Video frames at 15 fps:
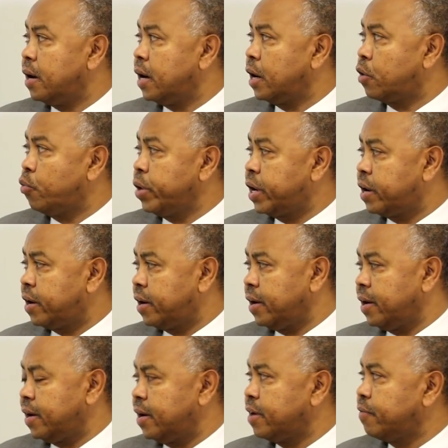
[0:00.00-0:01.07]
A quick
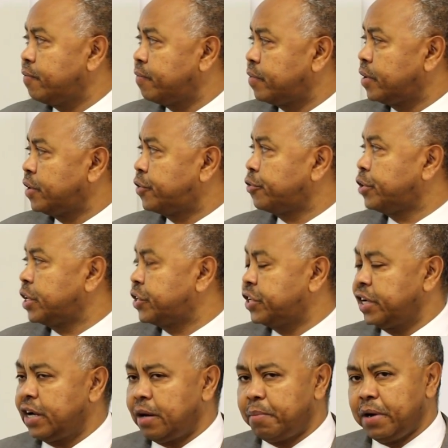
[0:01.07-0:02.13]

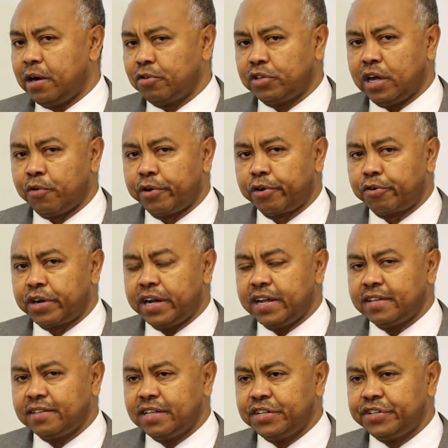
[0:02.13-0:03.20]
introduction about our
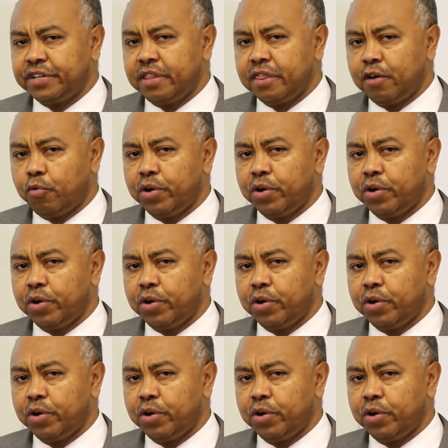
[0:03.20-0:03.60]
organization,